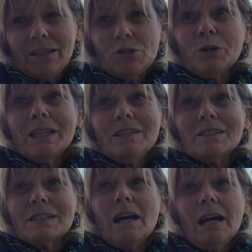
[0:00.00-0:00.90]
during
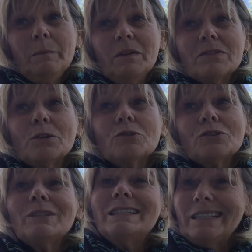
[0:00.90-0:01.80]
this time of
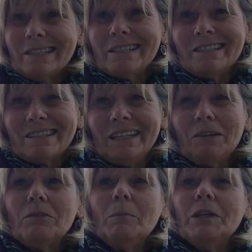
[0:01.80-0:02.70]
social distancing
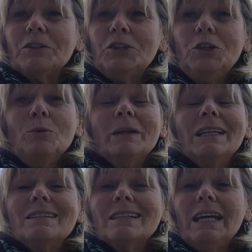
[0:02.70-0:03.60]
from other
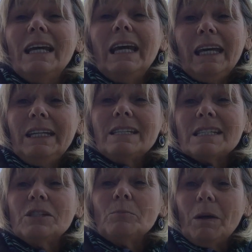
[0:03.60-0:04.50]
humans, it is
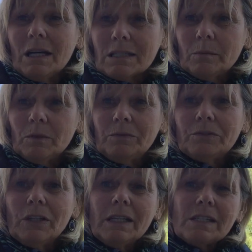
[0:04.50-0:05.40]
still possible
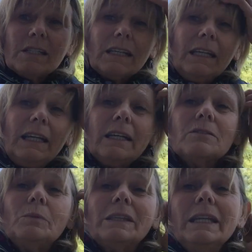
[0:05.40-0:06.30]
for us to
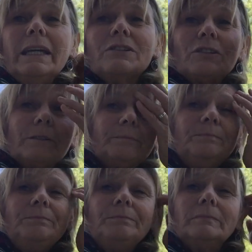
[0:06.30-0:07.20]
connect with nature.
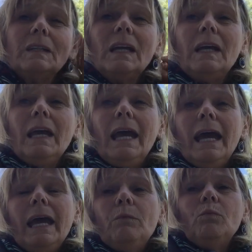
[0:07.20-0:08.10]

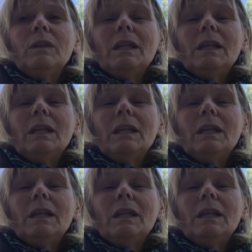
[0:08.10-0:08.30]
And